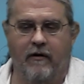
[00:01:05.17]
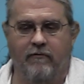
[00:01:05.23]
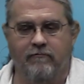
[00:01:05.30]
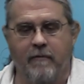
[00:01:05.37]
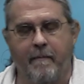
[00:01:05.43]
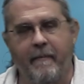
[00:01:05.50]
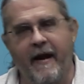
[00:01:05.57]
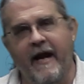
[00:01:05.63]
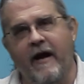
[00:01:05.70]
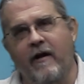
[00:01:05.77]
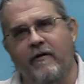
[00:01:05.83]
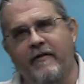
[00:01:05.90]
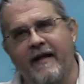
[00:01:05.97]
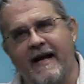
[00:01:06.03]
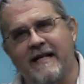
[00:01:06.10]

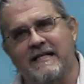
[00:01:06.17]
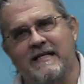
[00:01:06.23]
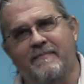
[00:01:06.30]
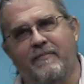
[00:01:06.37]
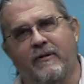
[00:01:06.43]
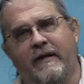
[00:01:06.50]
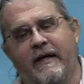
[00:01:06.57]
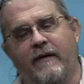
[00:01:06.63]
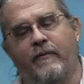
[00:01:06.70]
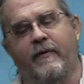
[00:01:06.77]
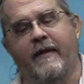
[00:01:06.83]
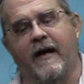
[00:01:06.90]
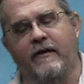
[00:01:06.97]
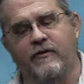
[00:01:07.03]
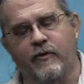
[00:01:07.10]
repair that split
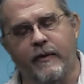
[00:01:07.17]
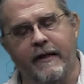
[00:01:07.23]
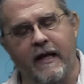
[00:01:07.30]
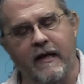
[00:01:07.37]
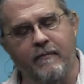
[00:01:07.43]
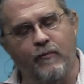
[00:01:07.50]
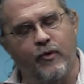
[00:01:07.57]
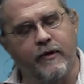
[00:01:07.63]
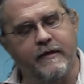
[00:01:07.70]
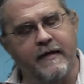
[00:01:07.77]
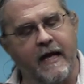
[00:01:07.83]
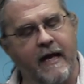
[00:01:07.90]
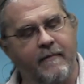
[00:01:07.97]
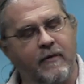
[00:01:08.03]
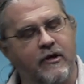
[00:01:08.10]
without doing any more
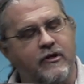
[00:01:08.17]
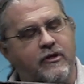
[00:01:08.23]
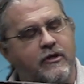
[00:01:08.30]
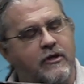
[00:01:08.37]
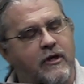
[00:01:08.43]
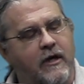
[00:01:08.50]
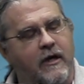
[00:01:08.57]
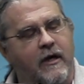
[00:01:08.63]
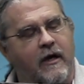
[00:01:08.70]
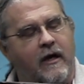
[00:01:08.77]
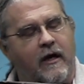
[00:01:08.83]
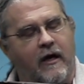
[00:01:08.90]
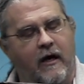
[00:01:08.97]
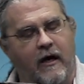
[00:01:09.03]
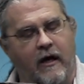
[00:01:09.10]
damage,
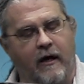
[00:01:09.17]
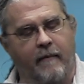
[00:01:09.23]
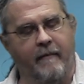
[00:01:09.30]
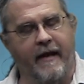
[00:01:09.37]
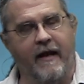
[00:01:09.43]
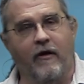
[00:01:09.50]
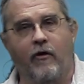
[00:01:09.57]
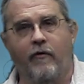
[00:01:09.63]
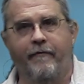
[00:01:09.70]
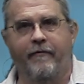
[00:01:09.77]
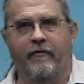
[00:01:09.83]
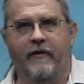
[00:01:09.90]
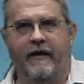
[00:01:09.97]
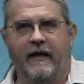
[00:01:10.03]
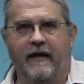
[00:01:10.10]
and
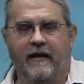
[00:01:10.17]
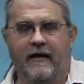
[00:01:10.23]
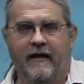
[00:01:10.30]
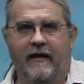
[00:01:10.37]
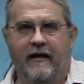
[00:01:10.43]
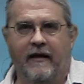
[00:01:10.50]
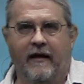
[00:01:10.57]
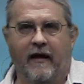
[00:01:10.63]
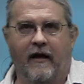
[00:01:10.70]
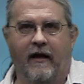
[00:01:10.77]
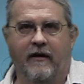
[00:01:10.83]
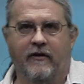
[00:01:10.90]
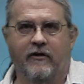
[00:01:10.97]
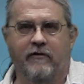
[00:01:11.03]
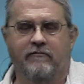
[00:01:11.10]
hopefully a
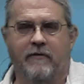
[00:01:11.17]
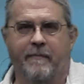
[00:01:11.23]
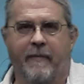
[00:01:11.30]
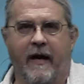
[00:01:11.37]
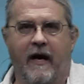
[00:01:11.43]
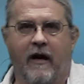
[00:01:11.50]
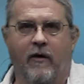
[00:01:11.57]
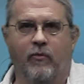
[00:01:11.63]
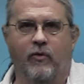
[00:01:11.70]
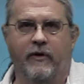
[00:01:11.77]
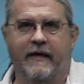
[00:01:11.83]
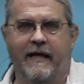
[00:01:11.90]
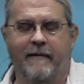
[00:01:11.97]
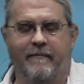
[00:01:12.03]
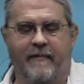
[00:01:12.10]
good repair will
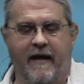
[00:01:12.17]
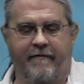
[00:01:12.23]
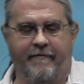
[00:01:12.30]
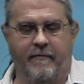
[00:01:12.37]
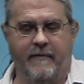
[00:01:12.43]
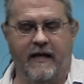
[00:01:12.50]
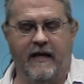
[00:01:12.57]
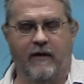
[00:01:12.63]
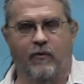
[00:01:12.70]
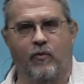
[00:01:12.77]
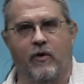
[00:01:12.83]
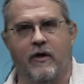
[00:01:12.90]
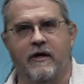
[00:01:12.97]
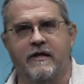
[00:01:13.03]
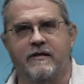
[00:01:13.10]
keep that from getting
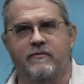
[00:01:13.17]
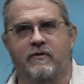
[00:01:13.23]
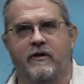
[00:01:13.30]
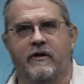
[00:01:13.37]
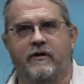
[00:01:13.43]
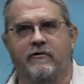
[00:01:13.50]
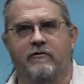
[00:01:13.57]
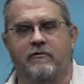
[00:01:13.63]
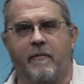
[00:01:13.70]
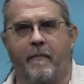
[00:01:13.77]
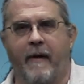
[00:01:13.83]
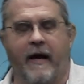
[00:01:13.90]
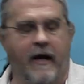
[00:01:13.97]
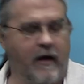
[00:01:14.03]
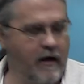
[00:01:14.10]
worse. We're going to do a
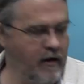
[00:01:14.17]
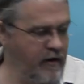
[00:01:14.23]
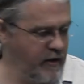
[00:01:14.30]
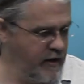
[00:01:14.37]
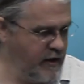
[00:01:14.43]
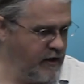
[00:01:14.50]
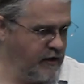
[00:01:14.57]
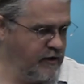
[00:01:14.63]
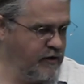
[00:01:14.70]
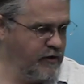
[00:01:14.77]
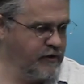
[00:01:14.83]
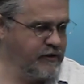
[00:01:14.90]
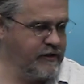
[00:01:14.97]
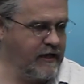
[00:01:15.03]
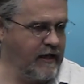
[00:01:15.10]
repair
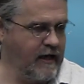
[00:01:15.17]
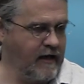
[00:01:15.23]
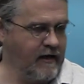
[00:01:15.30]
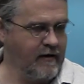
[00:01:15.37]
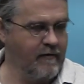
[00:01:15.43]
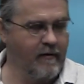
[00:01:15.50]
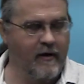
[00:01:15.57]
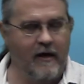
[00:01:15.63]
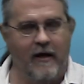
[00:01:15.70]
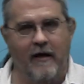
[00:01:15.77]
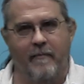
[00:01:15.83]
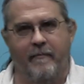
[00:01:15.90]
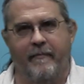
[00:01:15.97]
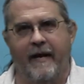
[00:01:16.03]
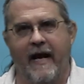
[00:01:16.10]
using
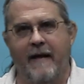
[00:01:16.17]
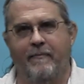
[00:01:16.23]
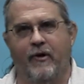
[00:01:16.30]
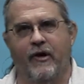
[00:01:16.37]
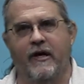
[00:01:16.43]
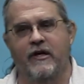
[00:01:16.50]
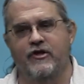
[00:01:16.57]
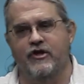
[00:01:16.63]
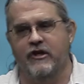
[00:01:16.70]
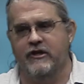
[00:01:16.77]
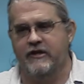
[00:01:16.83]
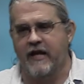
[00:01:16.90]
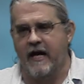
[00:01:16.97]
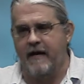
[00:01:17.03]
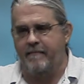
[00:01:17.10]
paper hinging
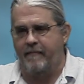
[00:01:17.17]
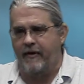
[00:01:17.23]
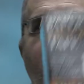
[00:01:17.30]
tape.